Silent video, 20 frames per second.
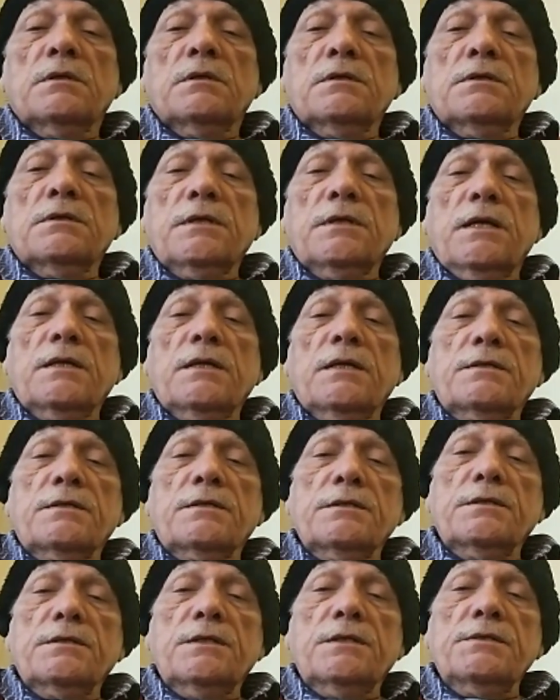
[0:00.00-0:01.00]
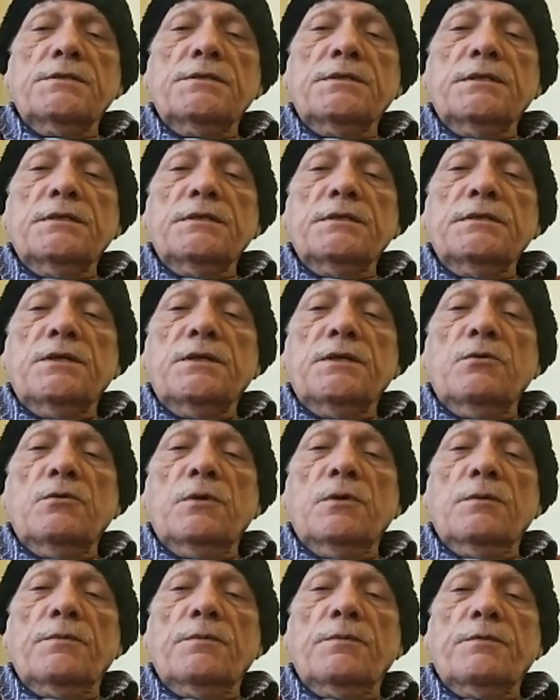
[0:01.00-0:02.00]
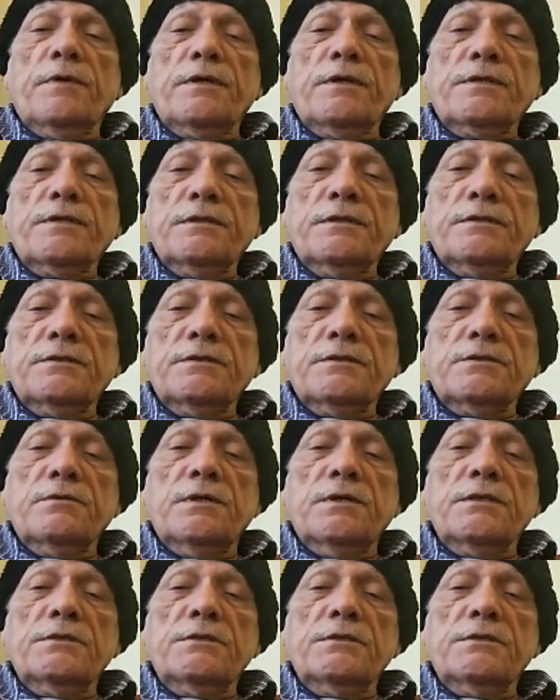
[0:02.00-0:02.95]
that teaching is a noble profession. So I